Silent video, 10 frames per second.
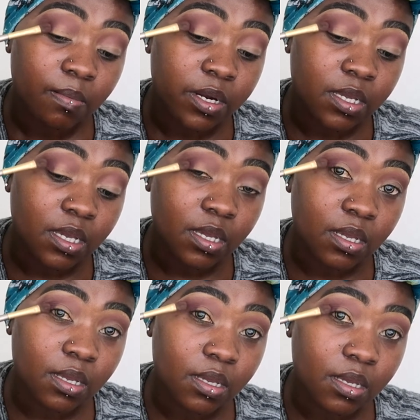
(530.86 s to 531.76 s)
But
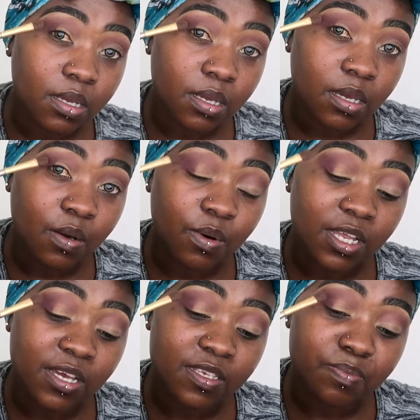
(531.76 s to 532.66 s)

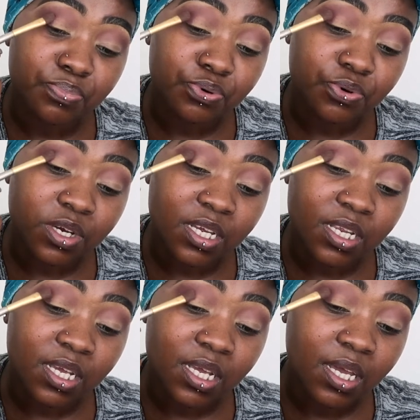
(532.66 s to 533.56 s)
equally as
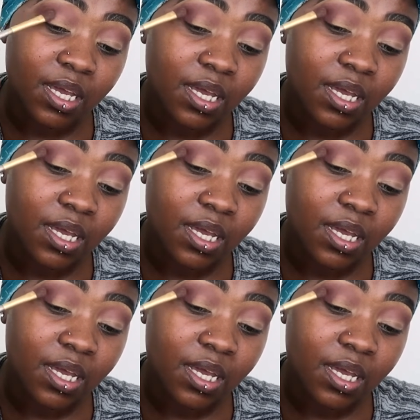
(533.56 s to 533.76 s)
pretty.